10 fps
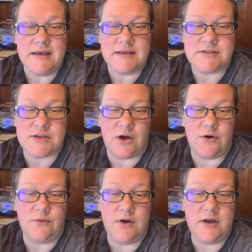
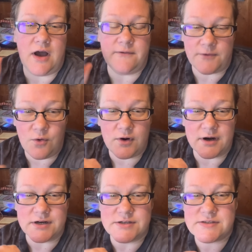So, of
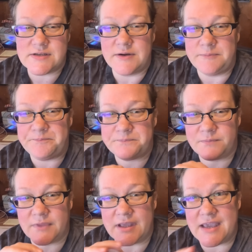course,
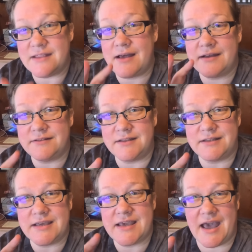Eli
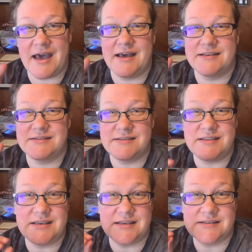Lilly has
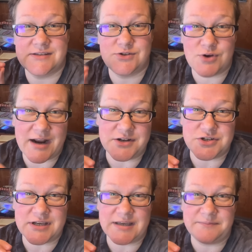this
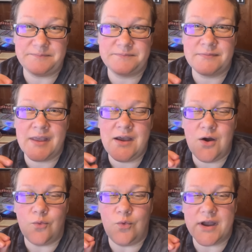strategy,
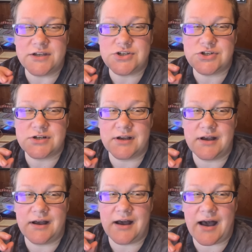which
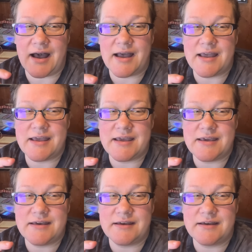
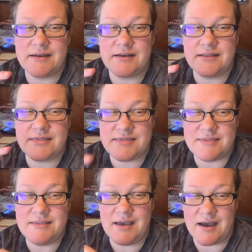I
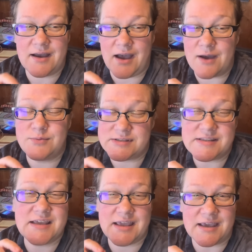was
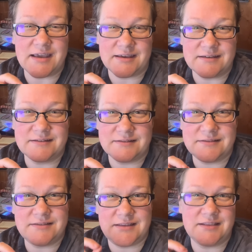thinking
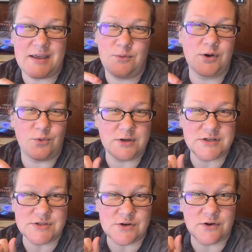that they were going to
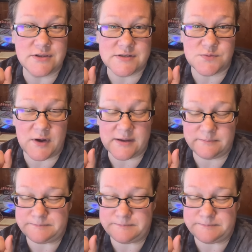start this way.